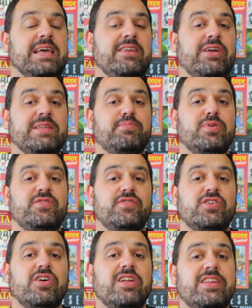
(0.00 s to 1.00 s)
then you get points
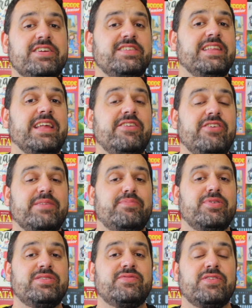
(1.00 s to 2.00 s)
for colors, and then you get
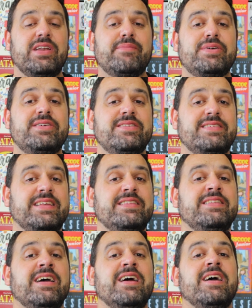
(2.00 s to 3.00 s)
points for numbers,
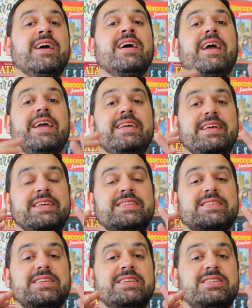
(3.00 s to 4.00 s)
and
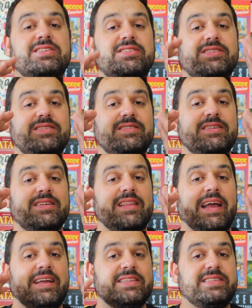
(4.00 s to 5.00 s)
it's
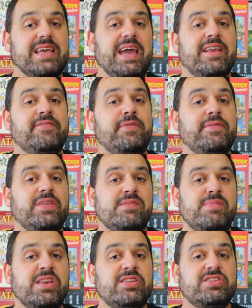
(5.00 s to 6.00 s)
like a 10-15
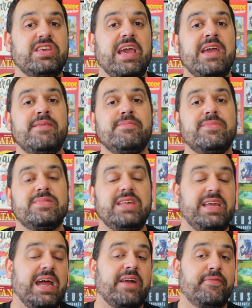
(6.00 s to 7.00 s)
minutes game.
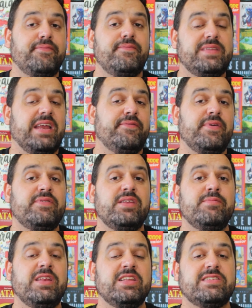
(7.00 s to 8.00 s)
They are
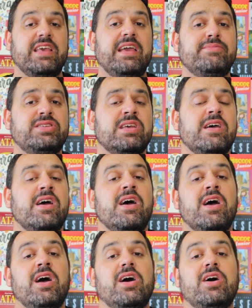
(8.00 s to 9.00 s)
10-15 minutes games,
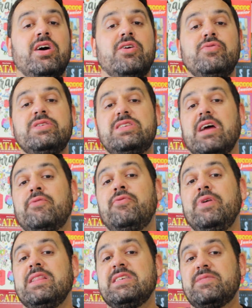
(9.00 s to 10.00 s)
which are
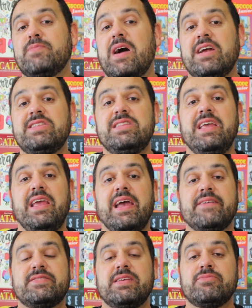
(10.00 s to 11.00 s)
really smart. They
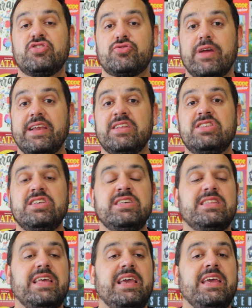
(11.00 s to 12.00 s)
have some
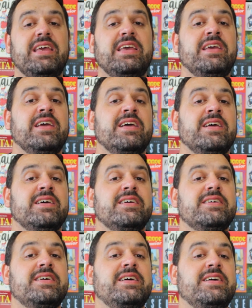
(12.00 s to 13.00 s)
strategy. They
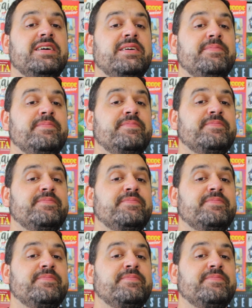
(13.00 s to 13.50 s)
are